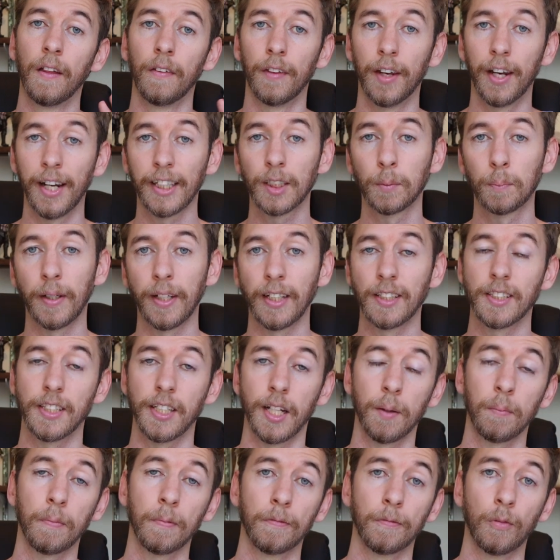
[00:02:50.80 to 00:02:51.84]
The next big
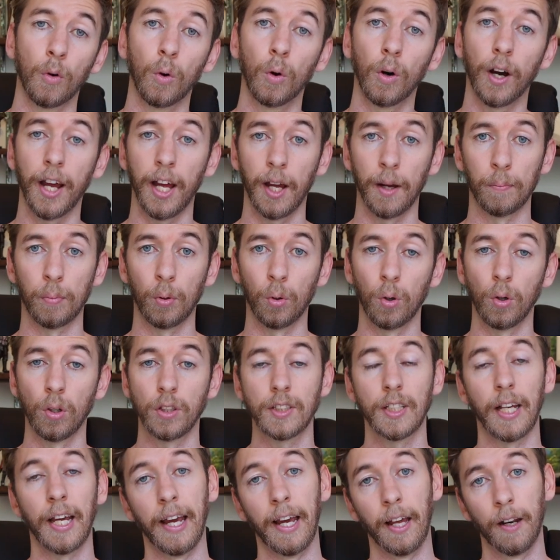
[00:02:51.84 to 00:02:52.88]
tip for
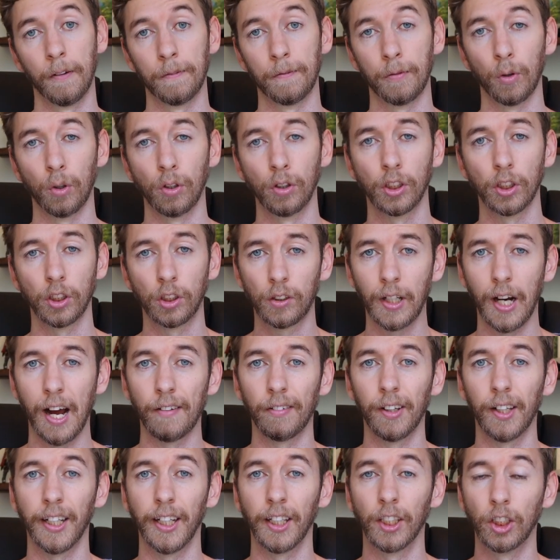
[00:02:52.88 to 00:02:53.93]
airports and for just
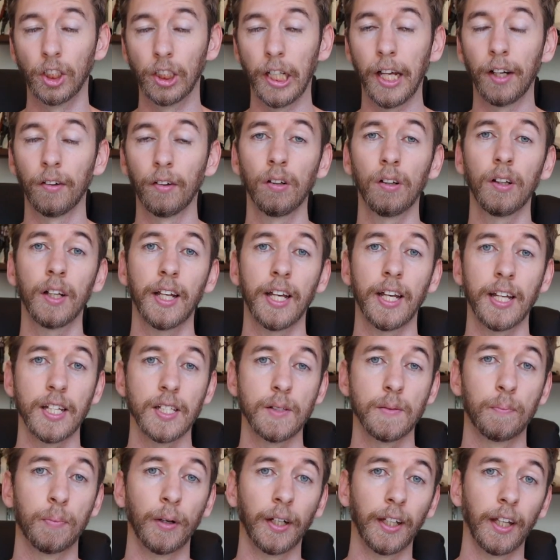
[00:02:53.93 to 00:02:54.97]
traveling in general
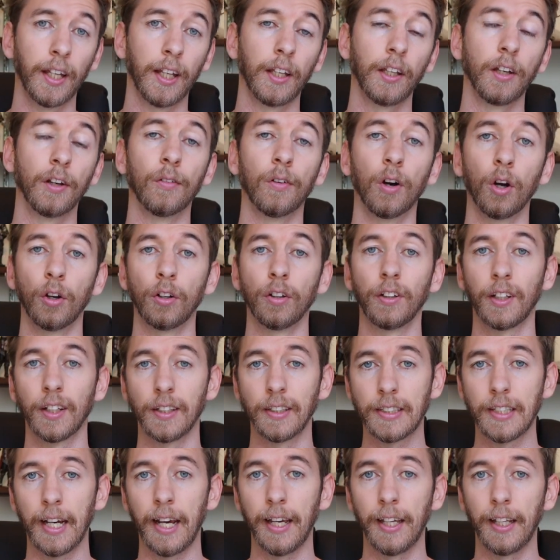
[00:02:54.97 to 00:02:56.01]
is bringing your own
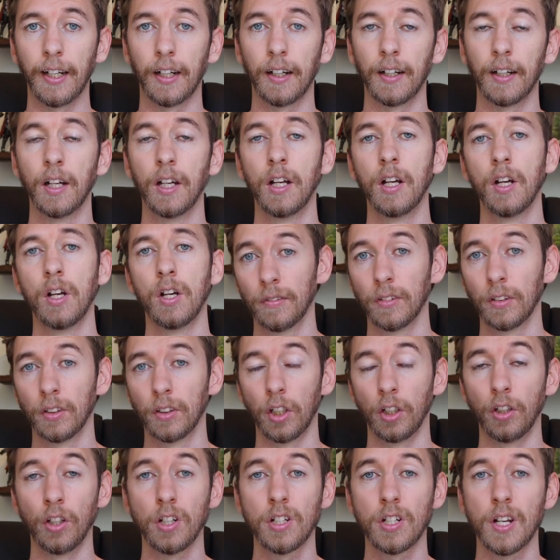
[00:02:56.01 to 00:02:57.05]
container.
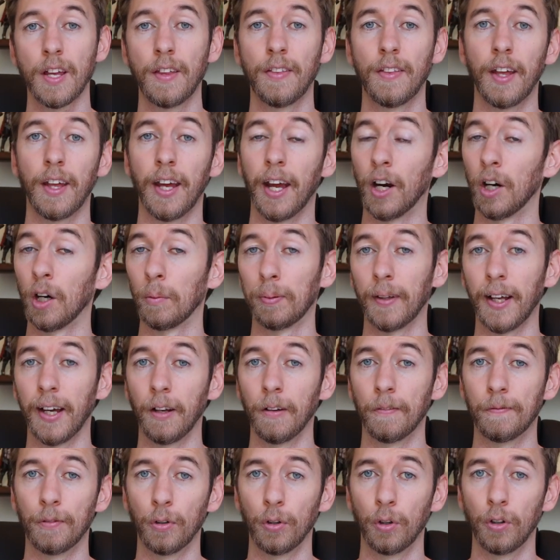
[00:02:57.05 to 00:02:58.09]
So usually the
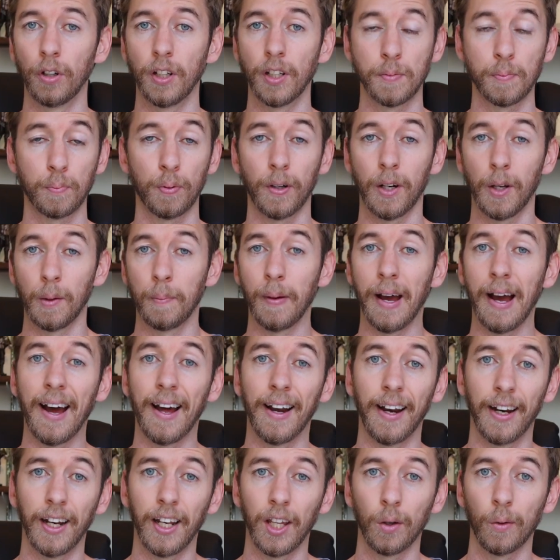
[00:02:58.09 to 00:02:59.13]
airplane food is pretty
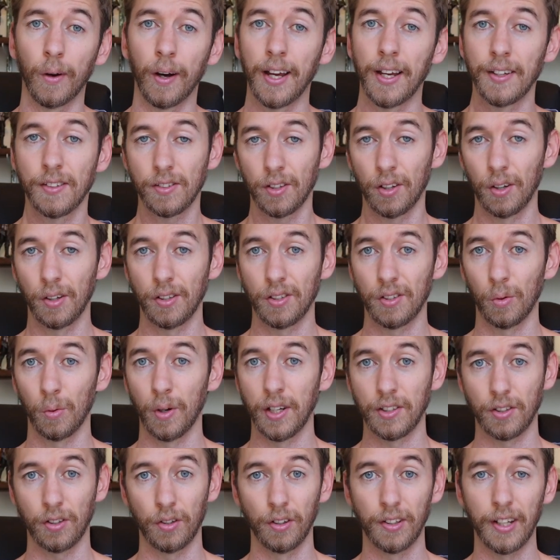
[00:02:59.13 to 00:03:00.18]
bad anyway, so it's
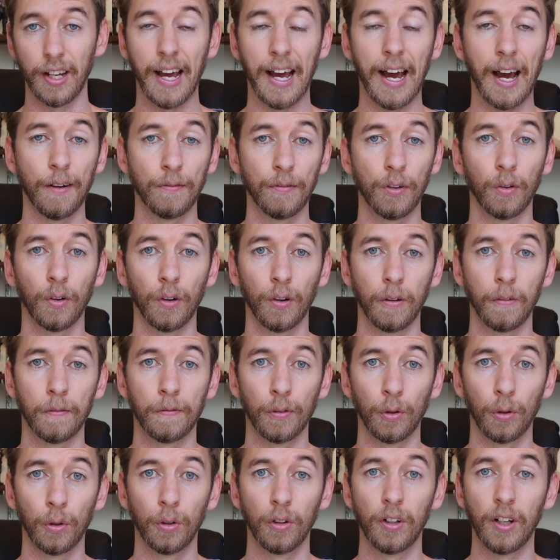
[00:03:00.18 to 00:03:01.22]
always good to have your own
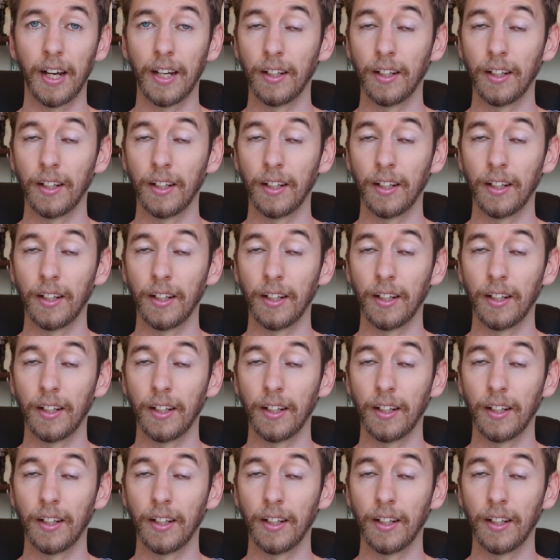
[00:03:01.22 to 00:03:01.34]
food,